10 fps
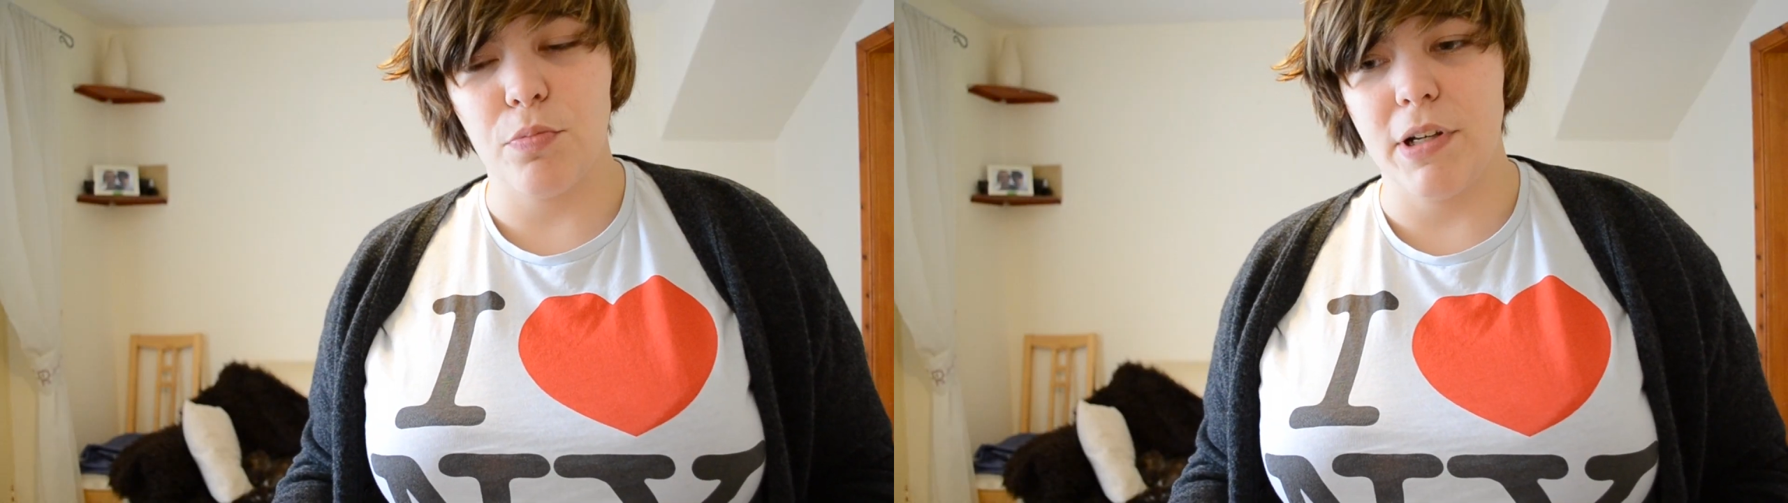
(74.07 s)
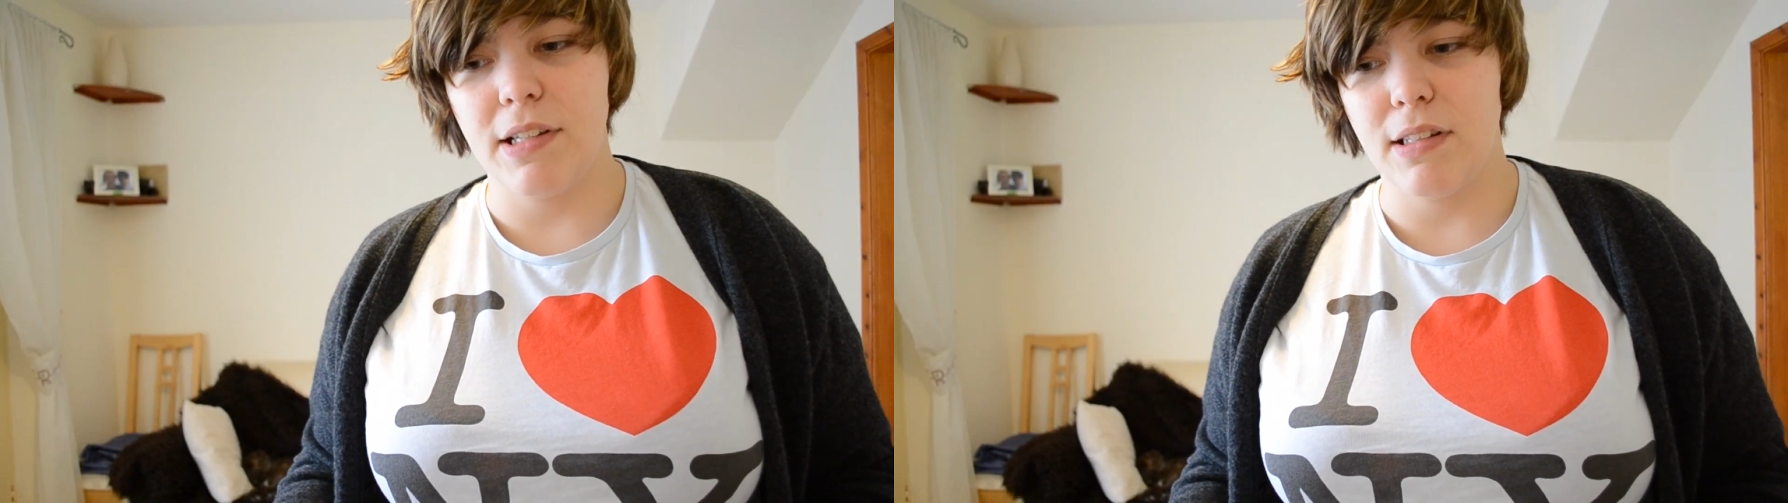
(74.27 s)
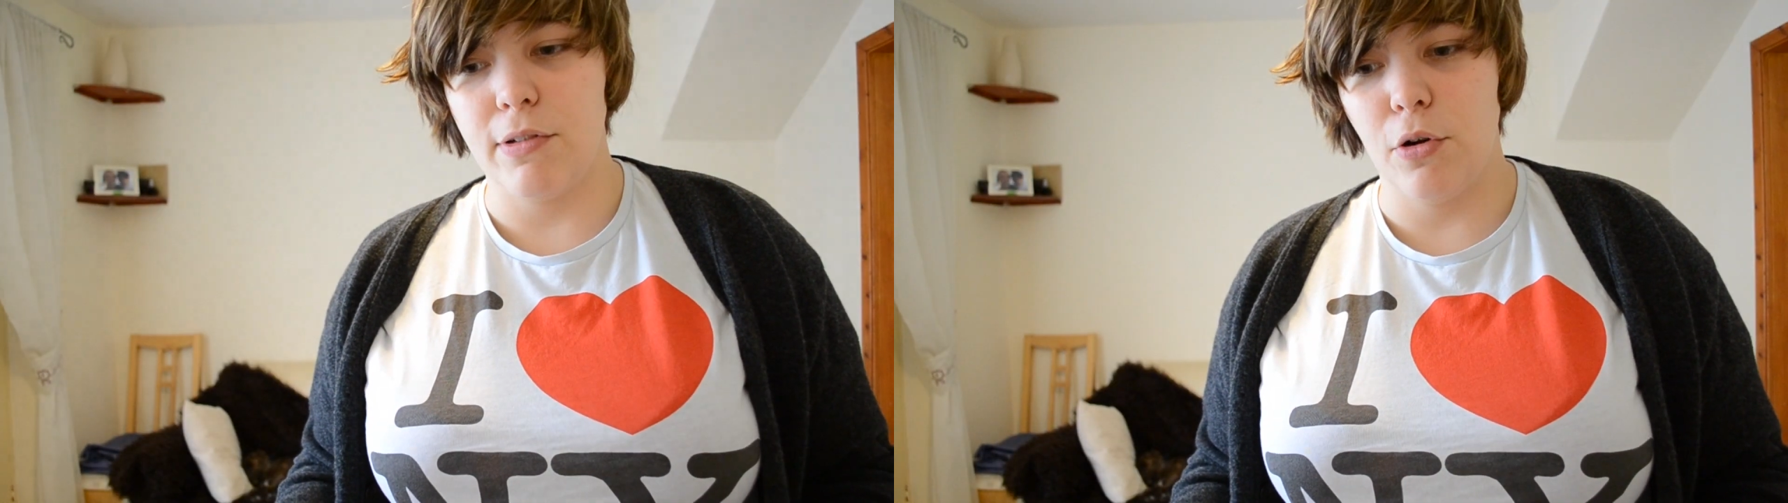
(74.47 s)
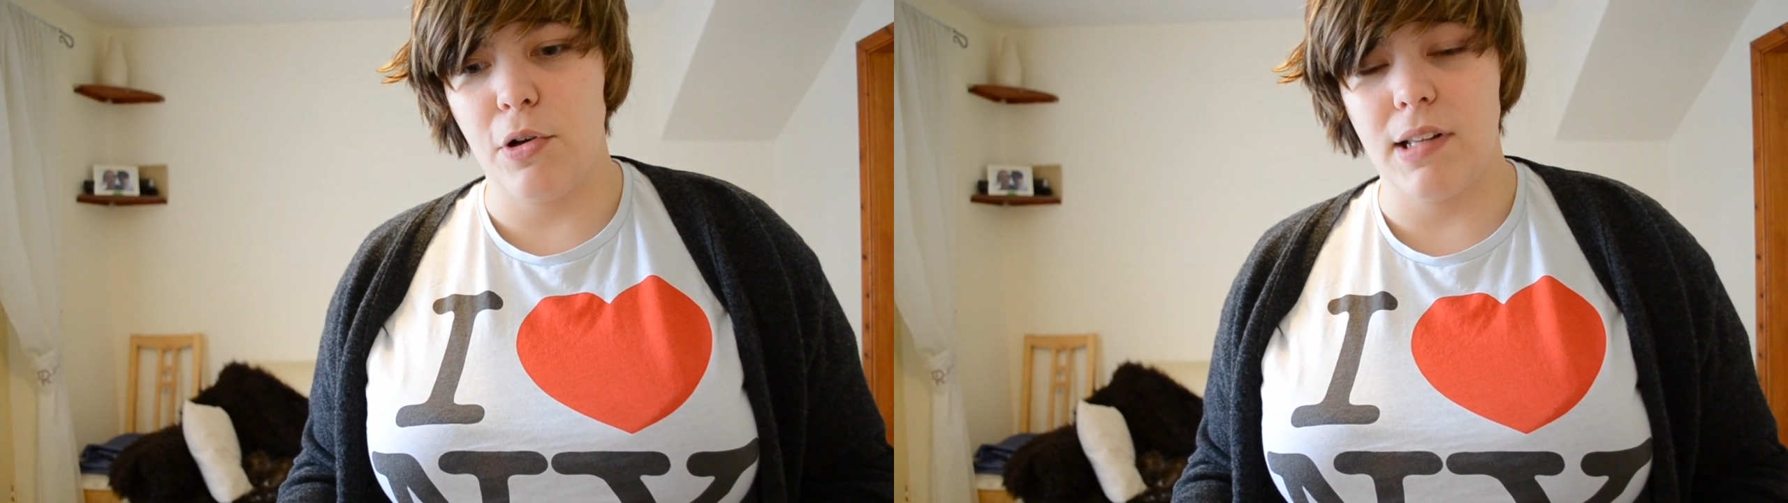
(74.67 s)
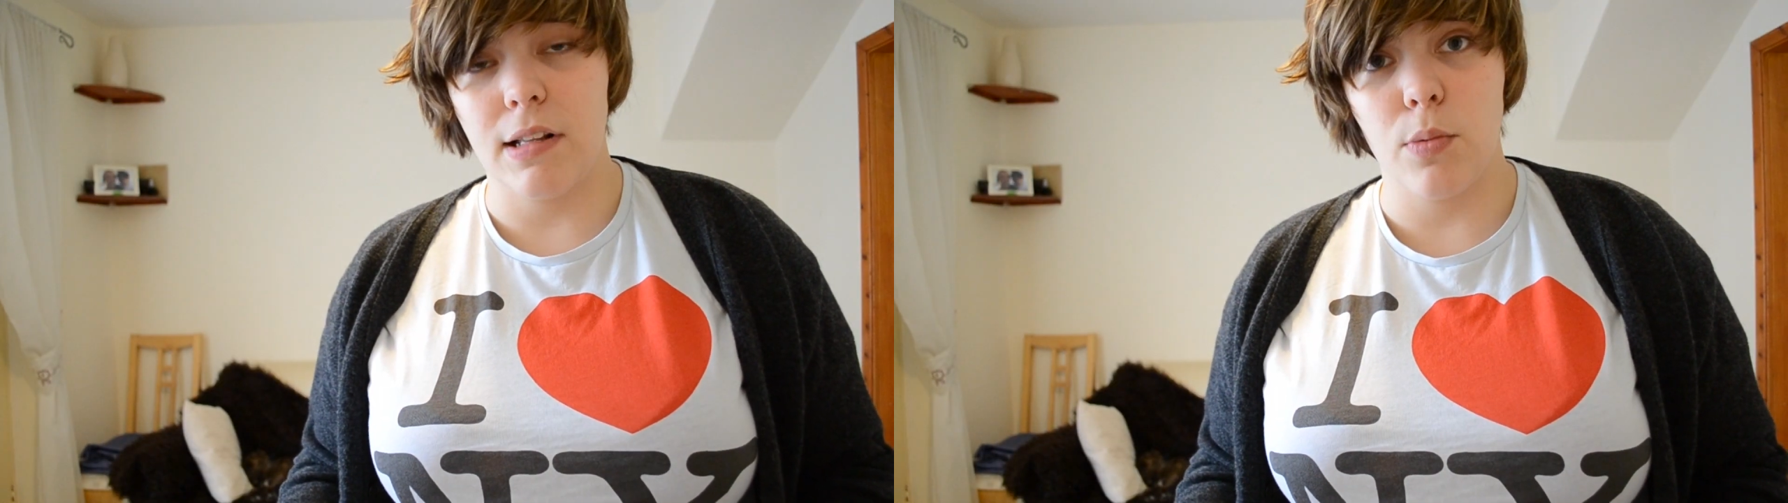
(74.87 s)
pretty surreal
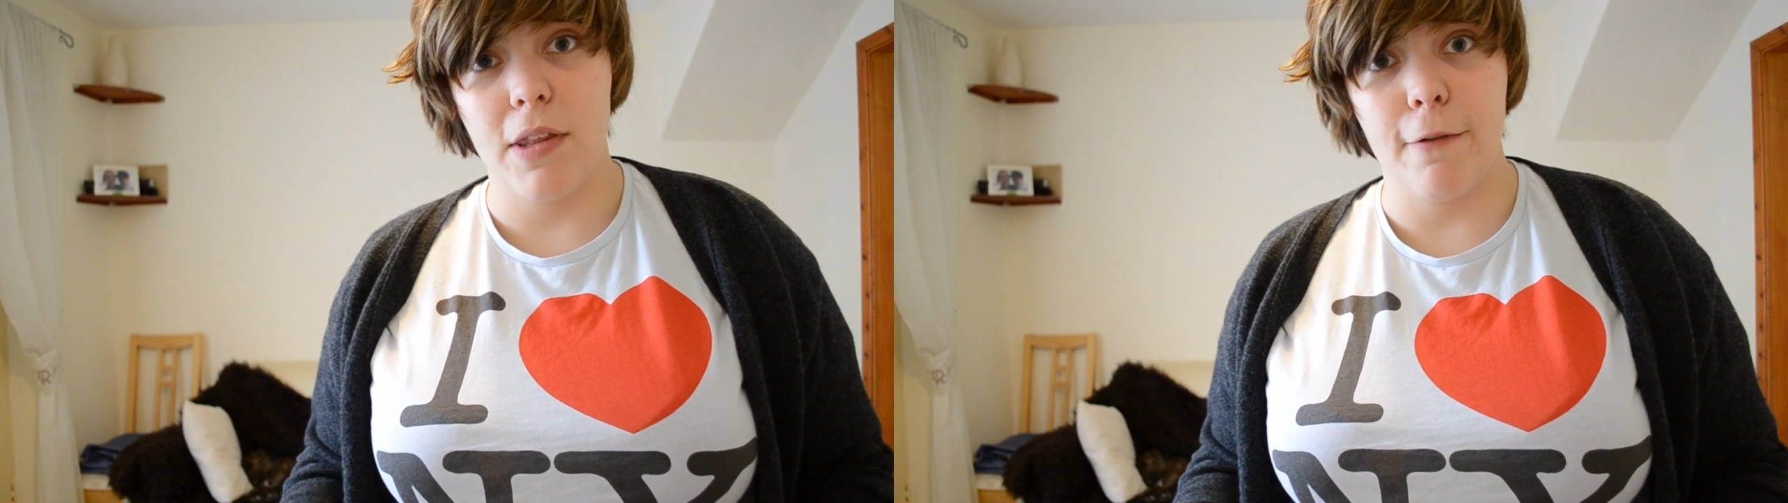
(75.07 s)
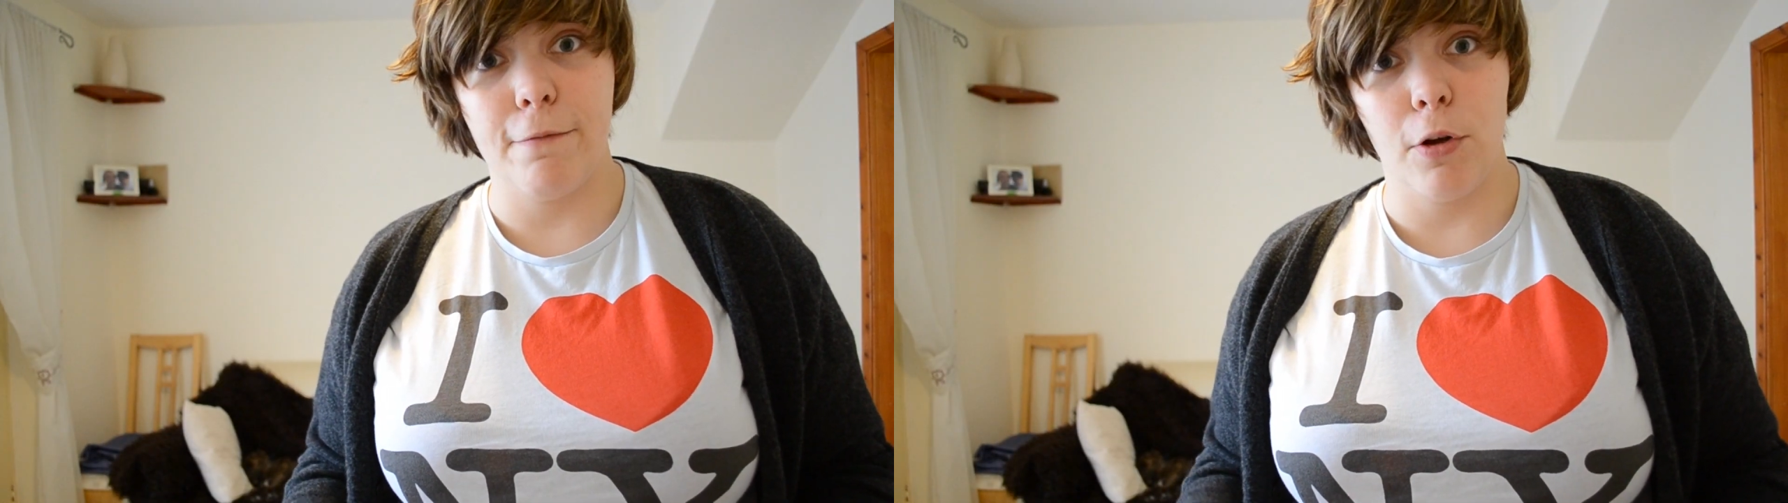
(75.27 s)
because that's where they